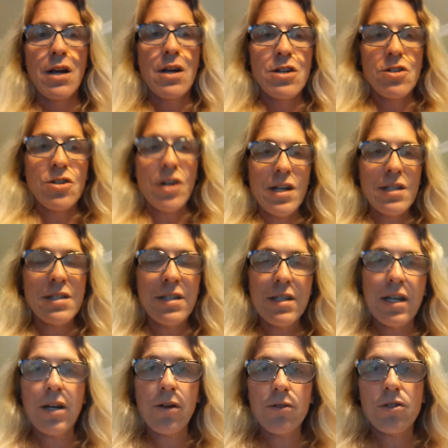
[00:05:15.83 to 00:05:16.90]

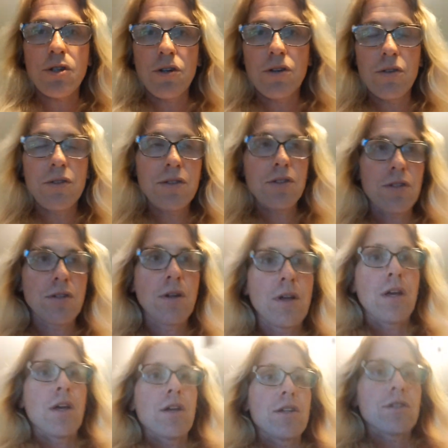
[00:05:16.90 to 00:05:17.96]
Transcendental truths.
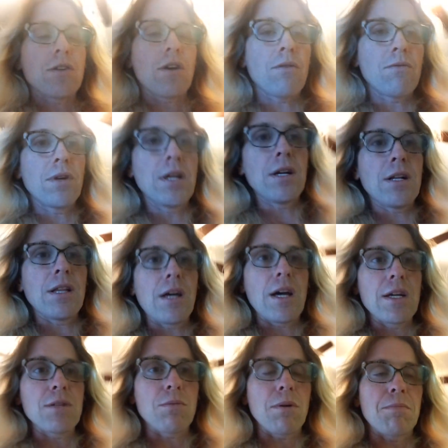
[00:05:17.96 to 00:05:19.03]
So I
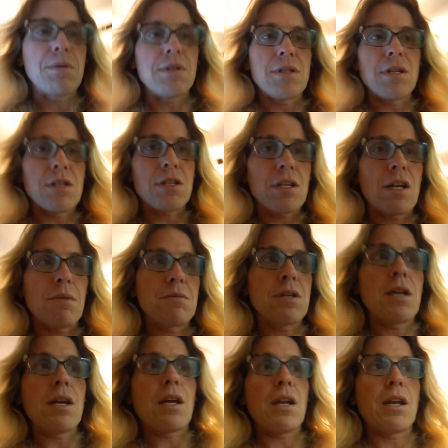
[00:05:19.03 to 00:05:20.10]
realize what position I'm
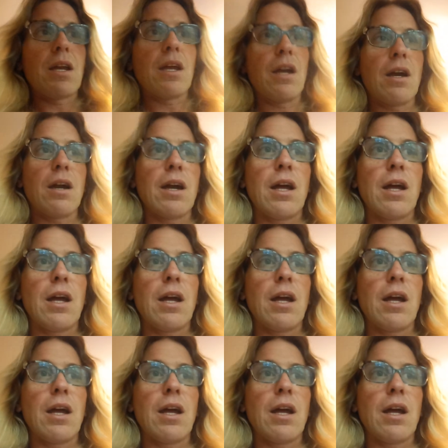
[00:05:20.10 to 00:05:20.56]
taking here,